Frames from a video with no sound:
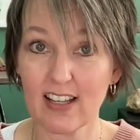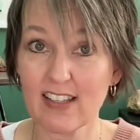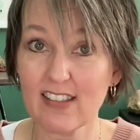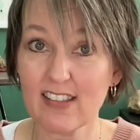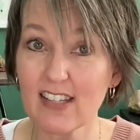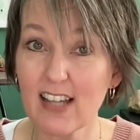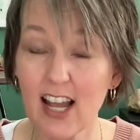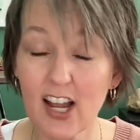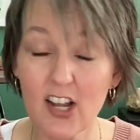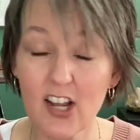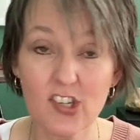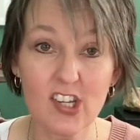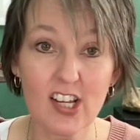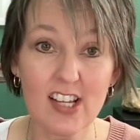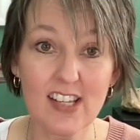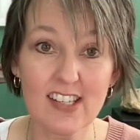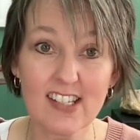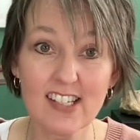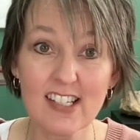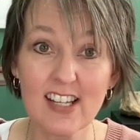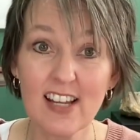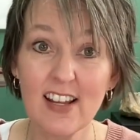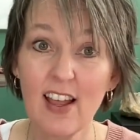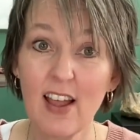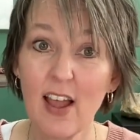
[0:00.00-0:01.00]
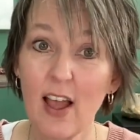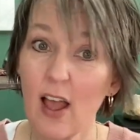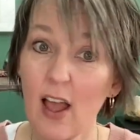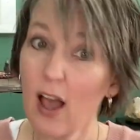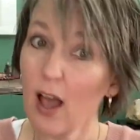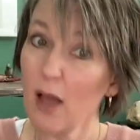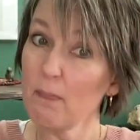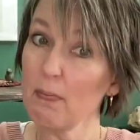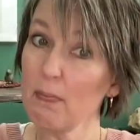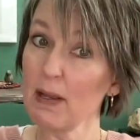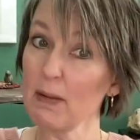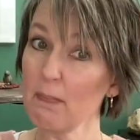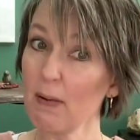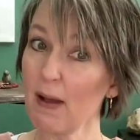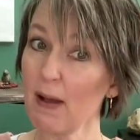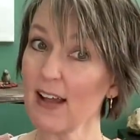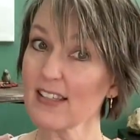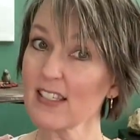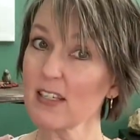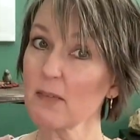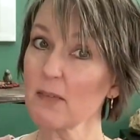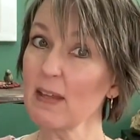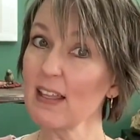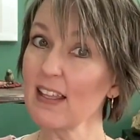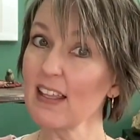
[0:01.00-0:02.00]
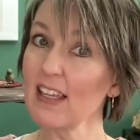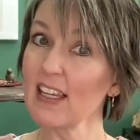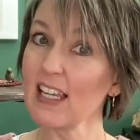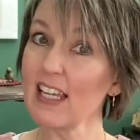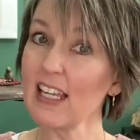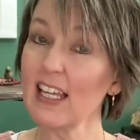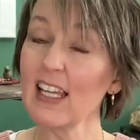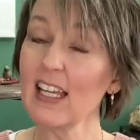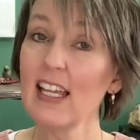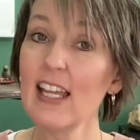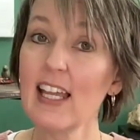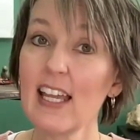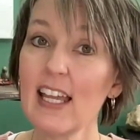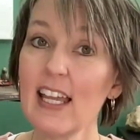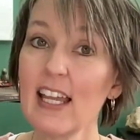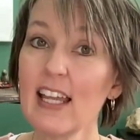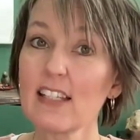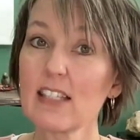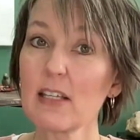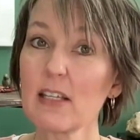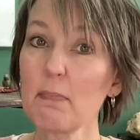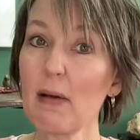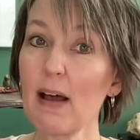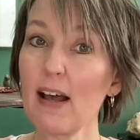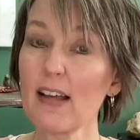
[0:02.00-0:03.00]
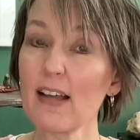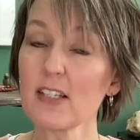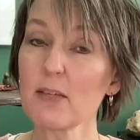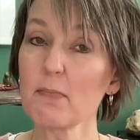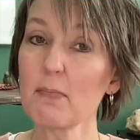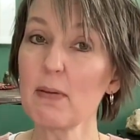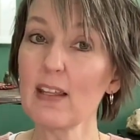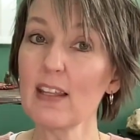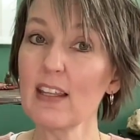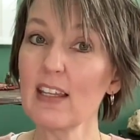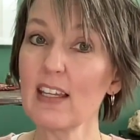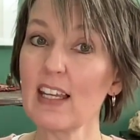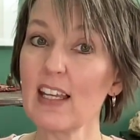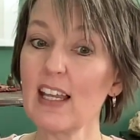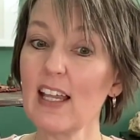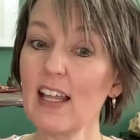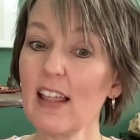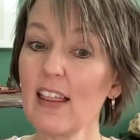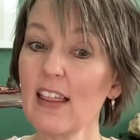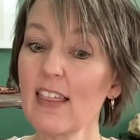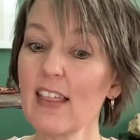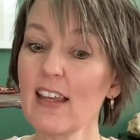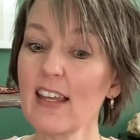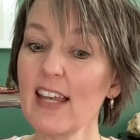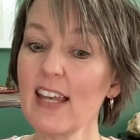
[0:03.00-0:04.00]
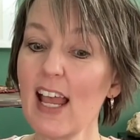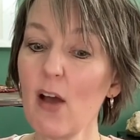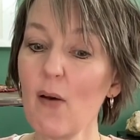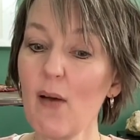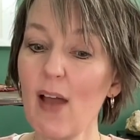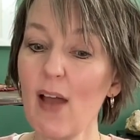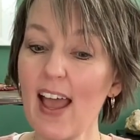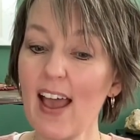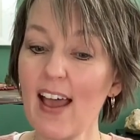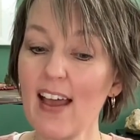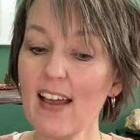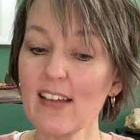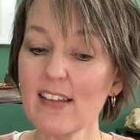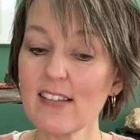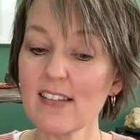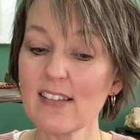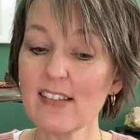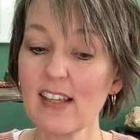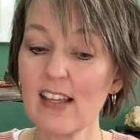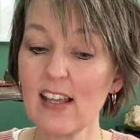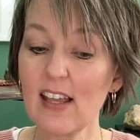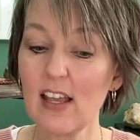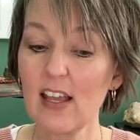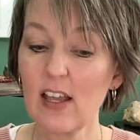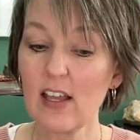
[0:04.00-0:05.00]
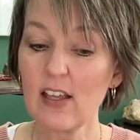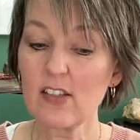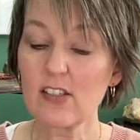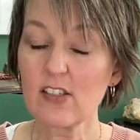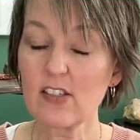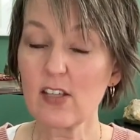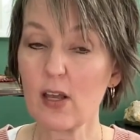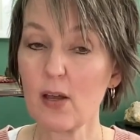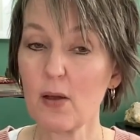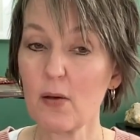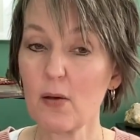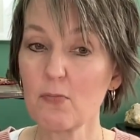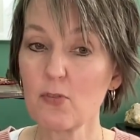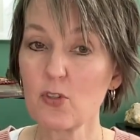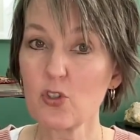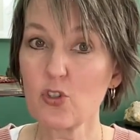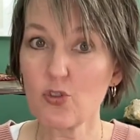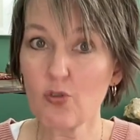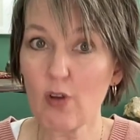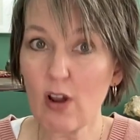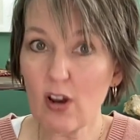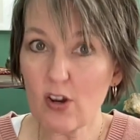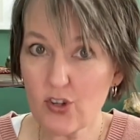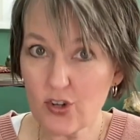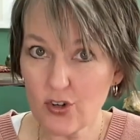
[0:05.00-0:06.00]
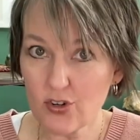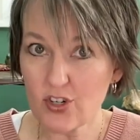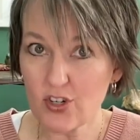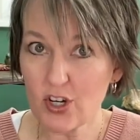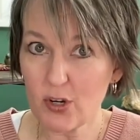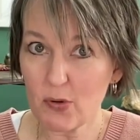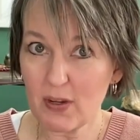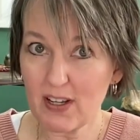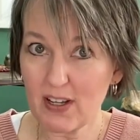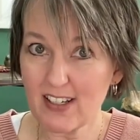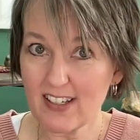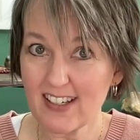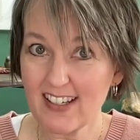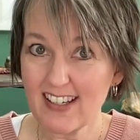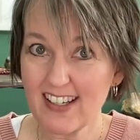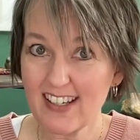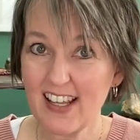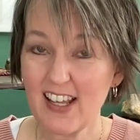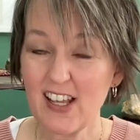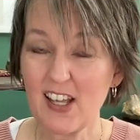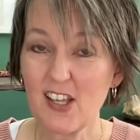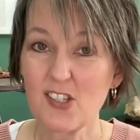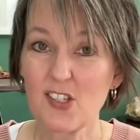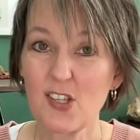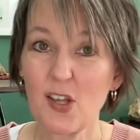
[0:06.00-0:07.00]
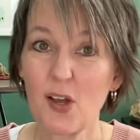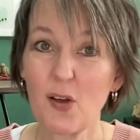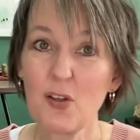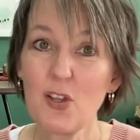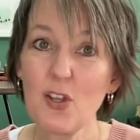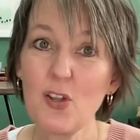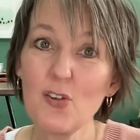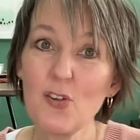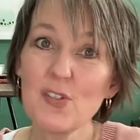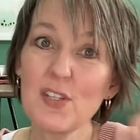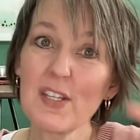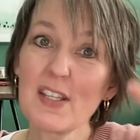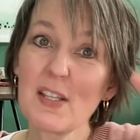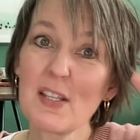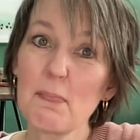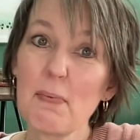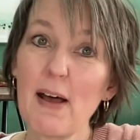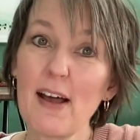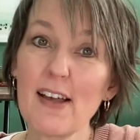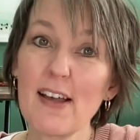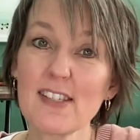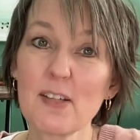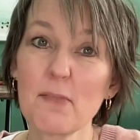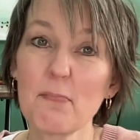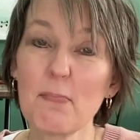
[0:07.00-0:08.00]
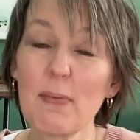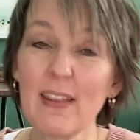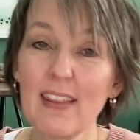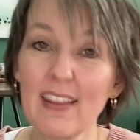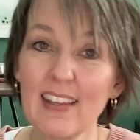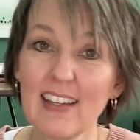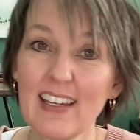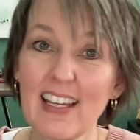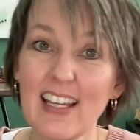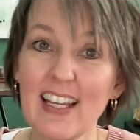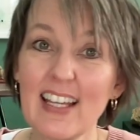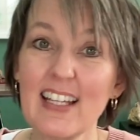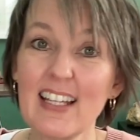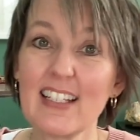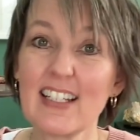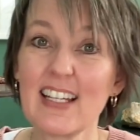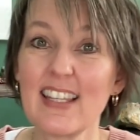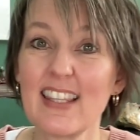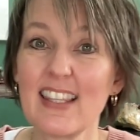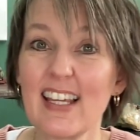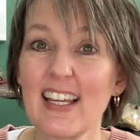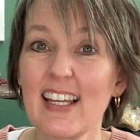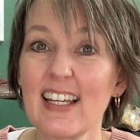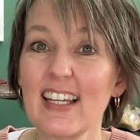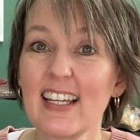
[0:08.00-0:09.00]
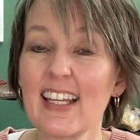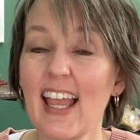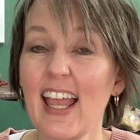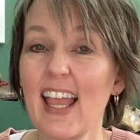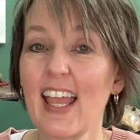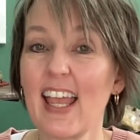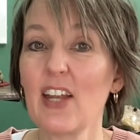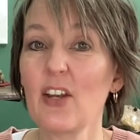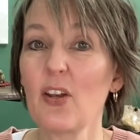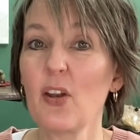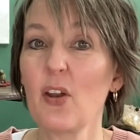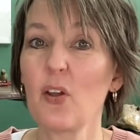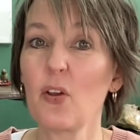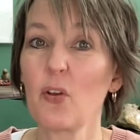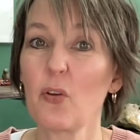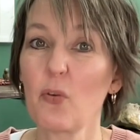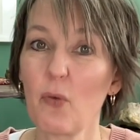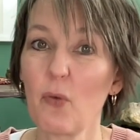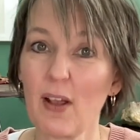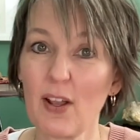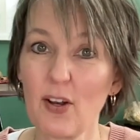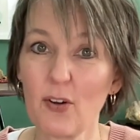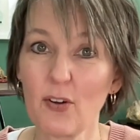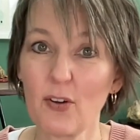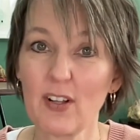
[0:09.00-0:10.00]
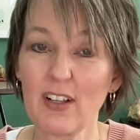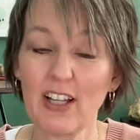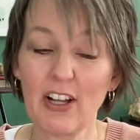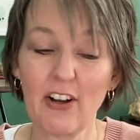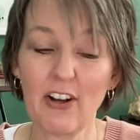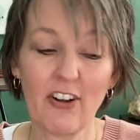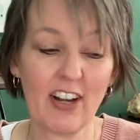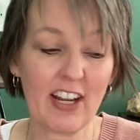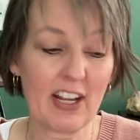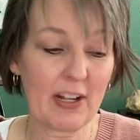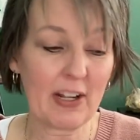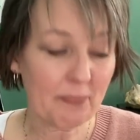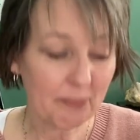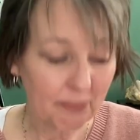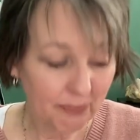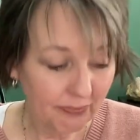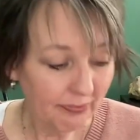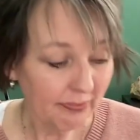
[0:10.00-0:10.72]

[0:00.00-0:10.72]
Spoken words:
It's not just a big possibility. It's a possibility that now has some structure to it. So using the possibility to then gain greater clarity.